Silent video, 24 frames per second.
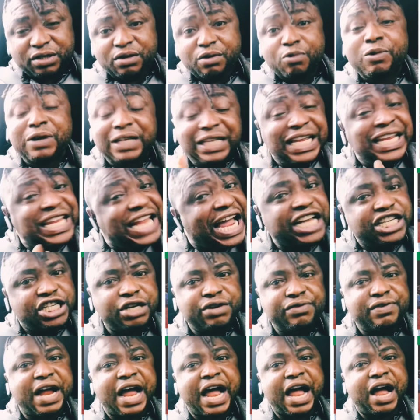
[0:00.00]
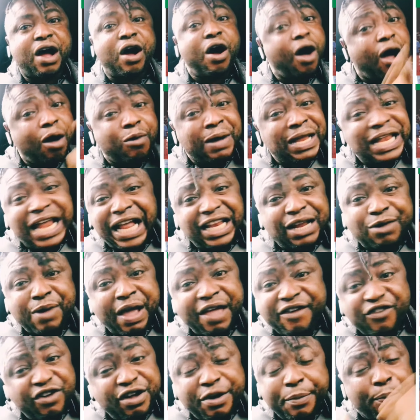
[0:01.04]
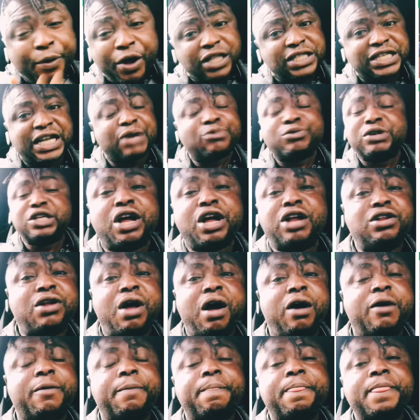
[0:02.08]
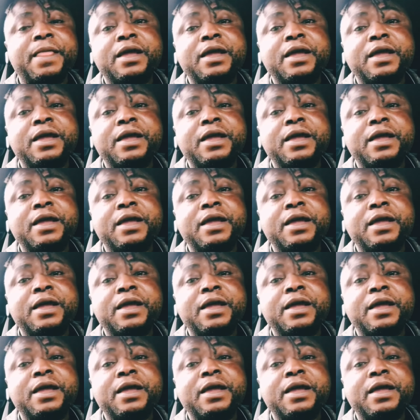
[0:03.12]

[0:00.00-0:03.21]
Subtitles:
within Nigeria, or whether they were even imported, we know.